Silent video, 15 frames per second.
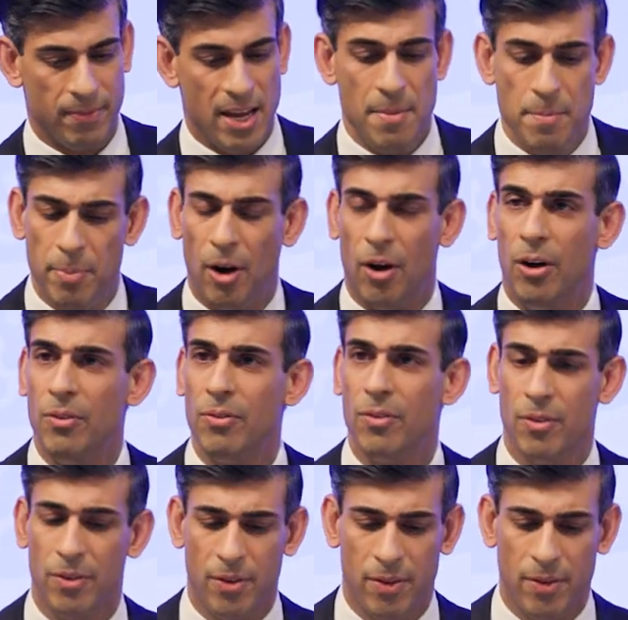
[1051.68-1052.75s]
In part,
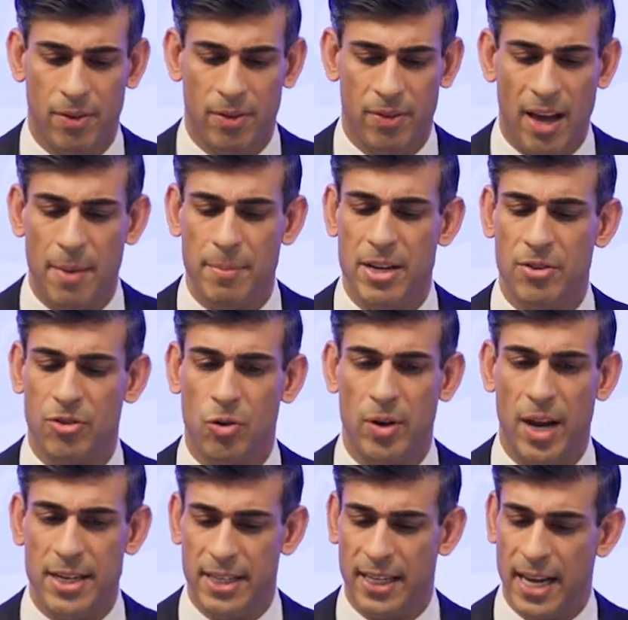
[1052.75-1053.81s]
that means
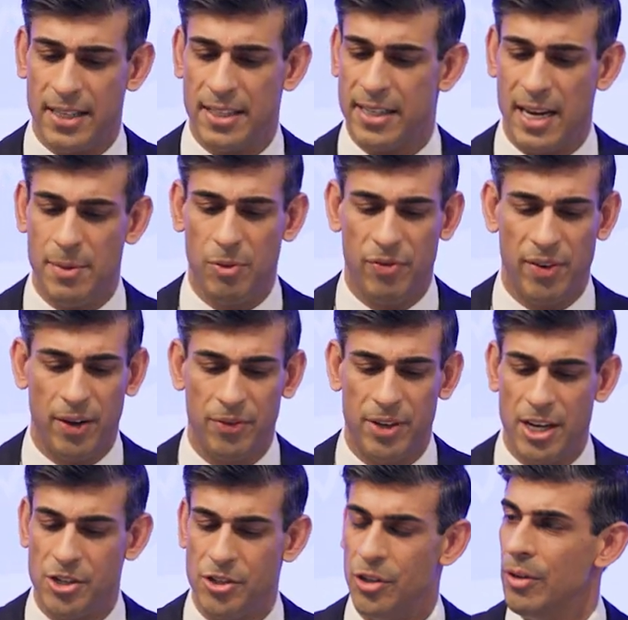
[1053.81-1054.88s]
creating a stable
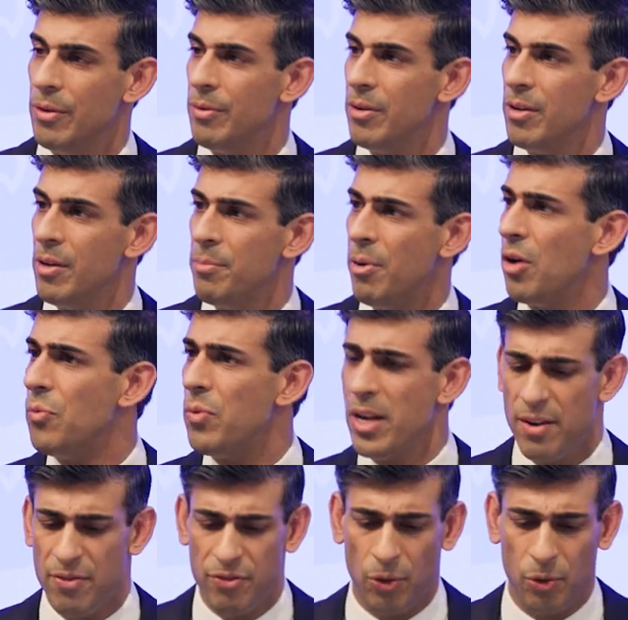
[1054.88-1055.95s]
foundation by
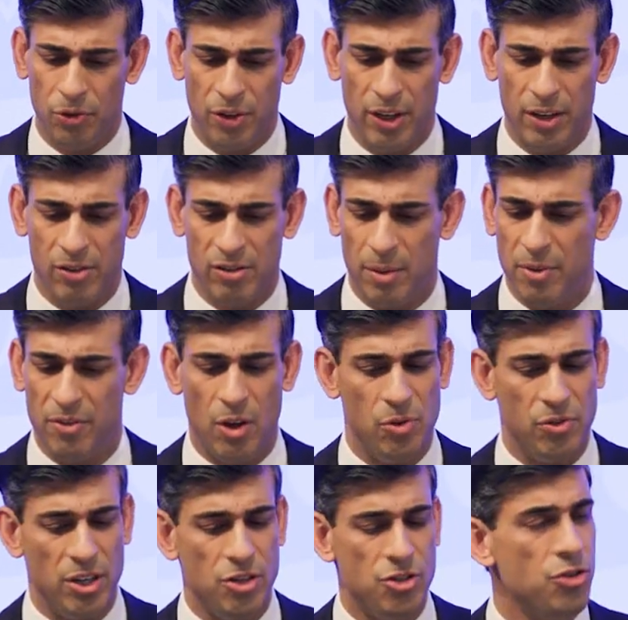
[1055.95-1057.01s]
reinforcing some of
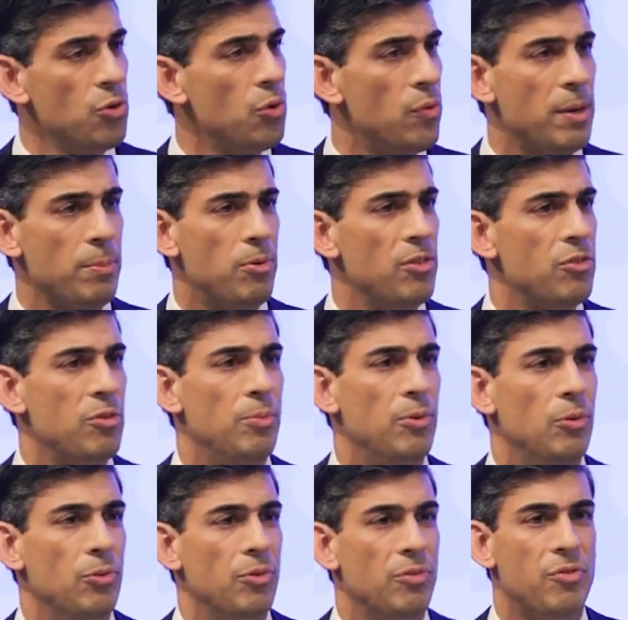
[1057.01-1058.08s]
those enduring
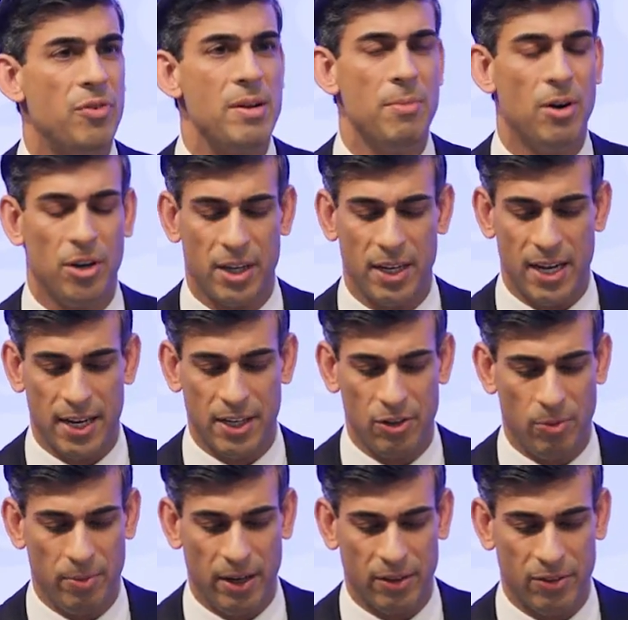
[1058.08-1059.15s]
principles of free market
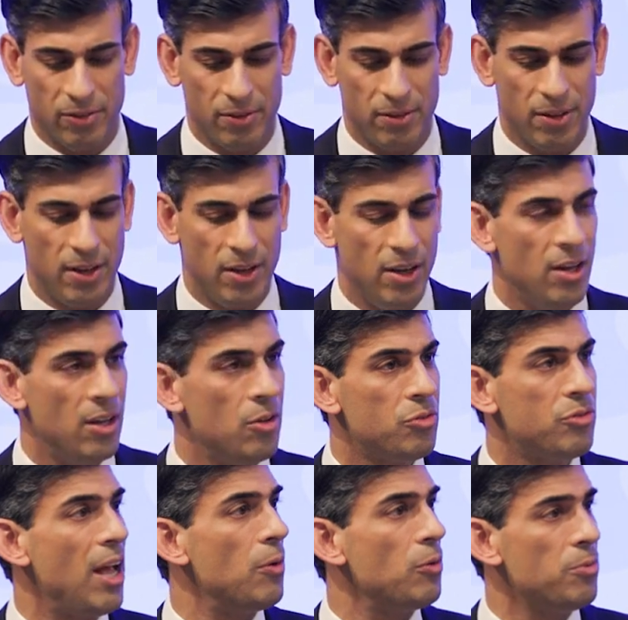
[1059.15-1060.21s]
economics:
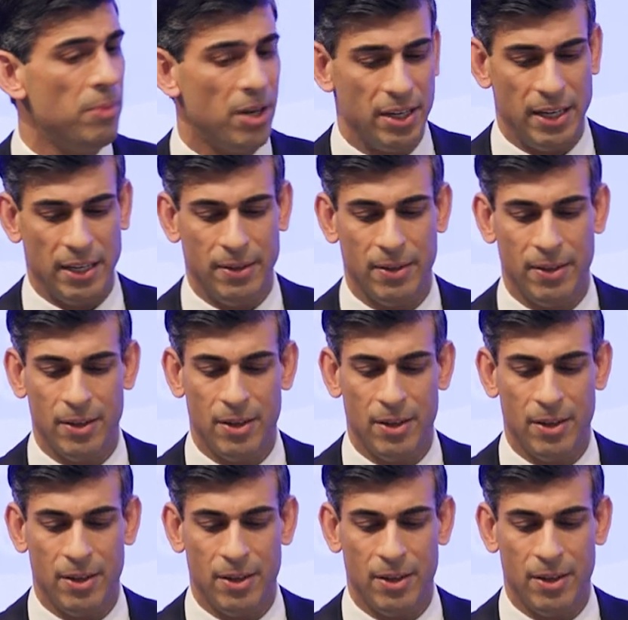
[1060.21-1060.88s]
sound money,